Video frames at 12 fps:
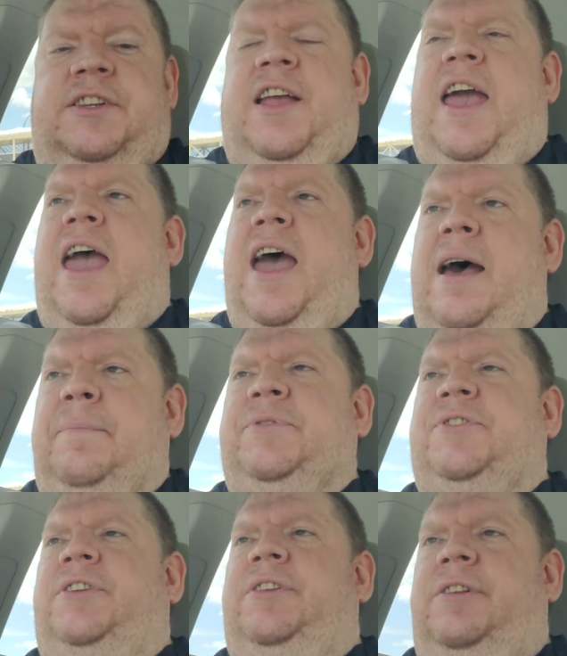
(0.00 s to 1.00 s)
It's
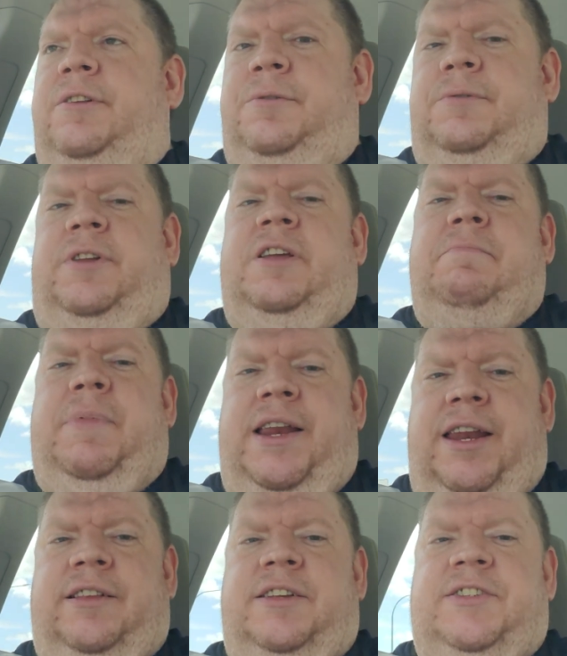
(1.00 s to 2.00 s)
absolutely
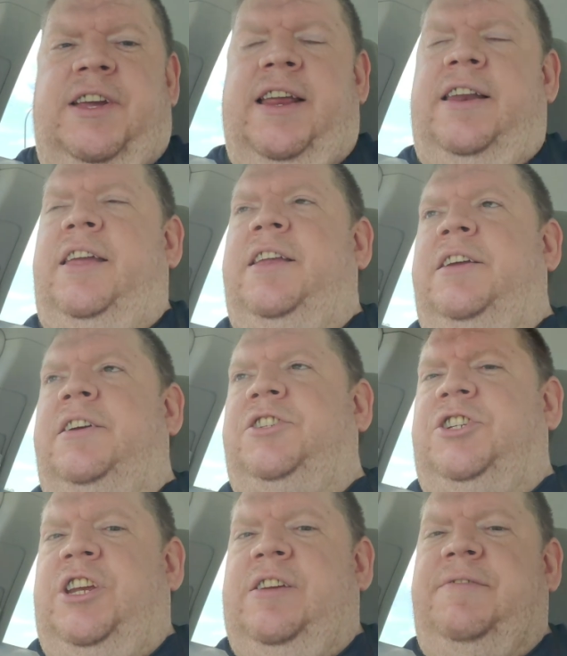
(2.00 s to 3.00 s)
meaningless, and it
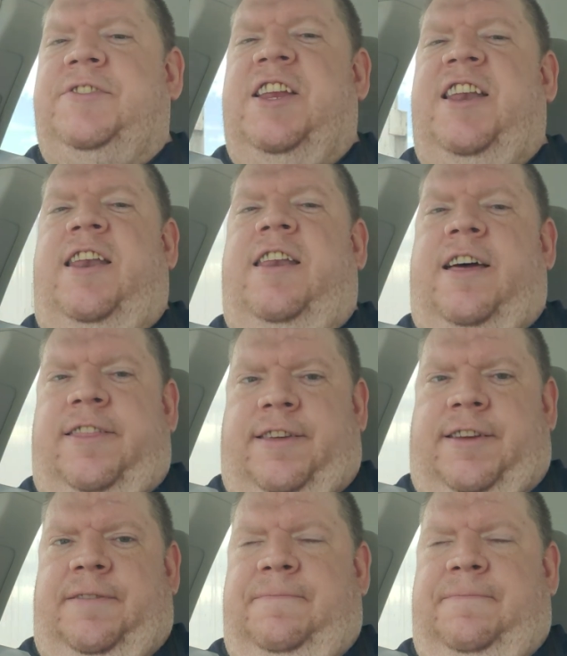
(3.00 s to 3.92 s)
achieves nothing.